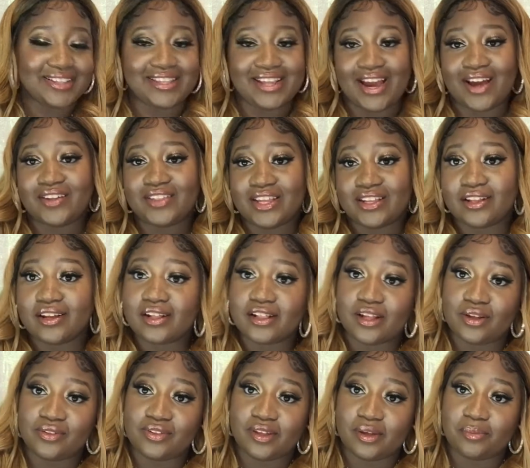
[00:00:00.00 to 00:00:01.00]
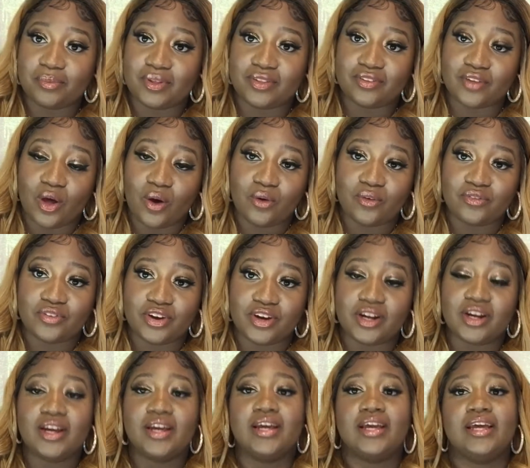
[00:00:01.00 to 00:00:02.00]
now that the close-up is over,
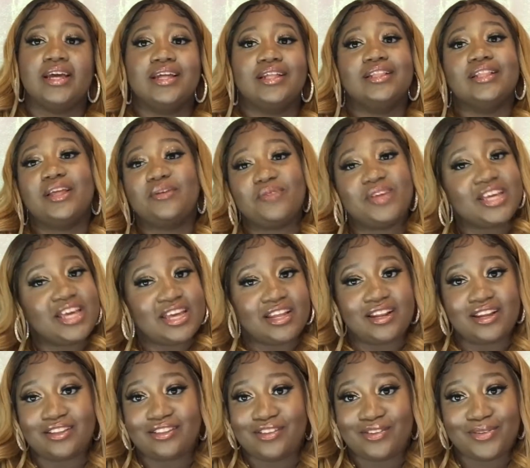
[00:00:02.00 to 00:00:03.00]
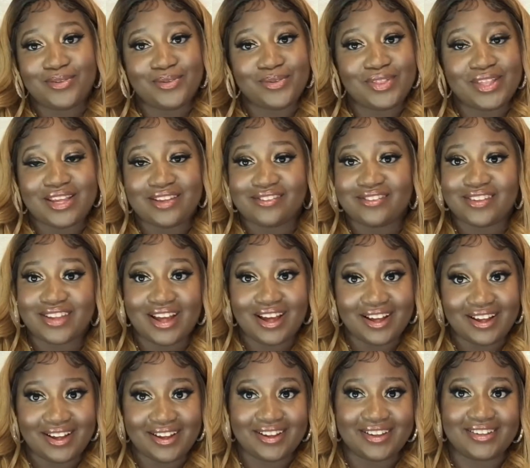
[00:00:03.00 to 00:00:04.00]
let me get into these
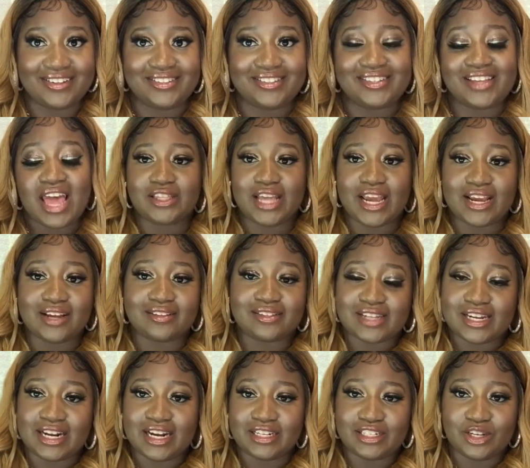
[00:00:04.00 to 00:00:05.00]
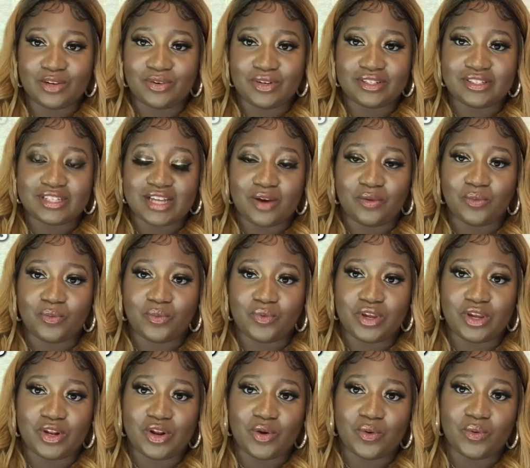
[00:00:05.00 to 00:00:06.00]
cons. Things that I noticed that,
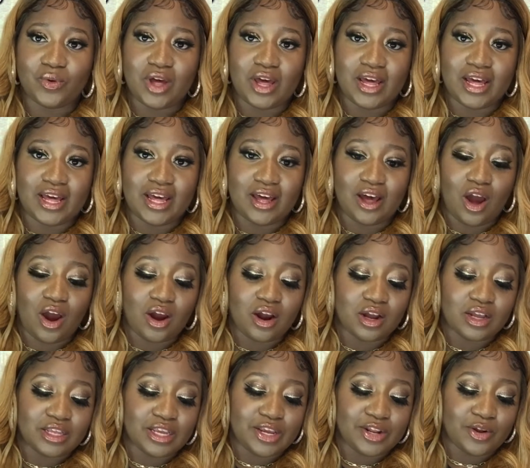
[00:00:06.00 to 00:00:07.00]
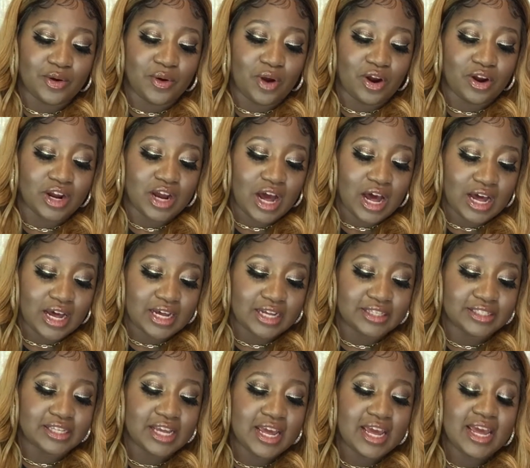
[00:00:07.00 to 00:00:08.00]
you know, are
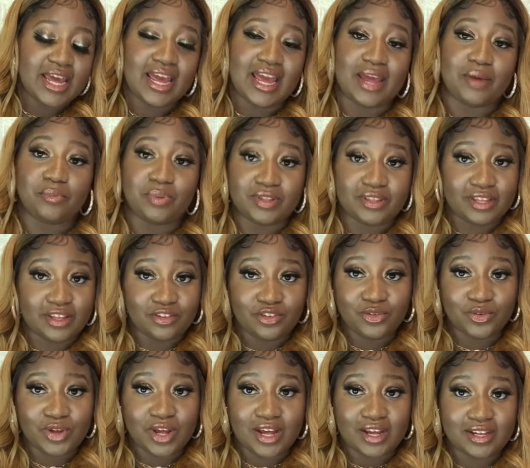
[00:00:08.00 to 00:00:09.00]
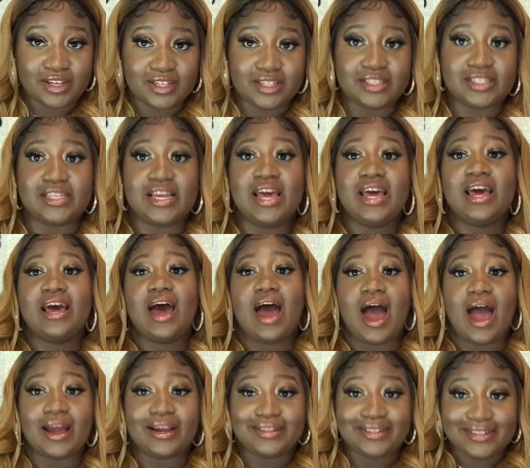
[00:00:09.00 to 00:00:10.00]
cons and potential cons.
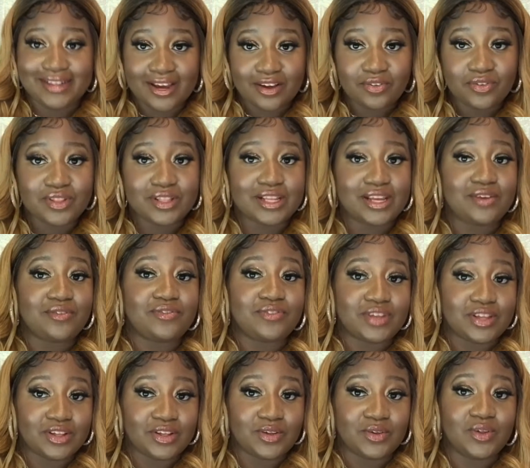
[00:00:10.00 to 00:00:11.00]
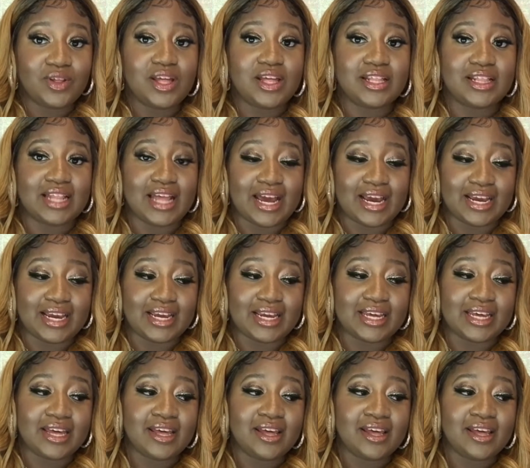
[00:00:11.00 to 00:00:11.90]
I definitely feel like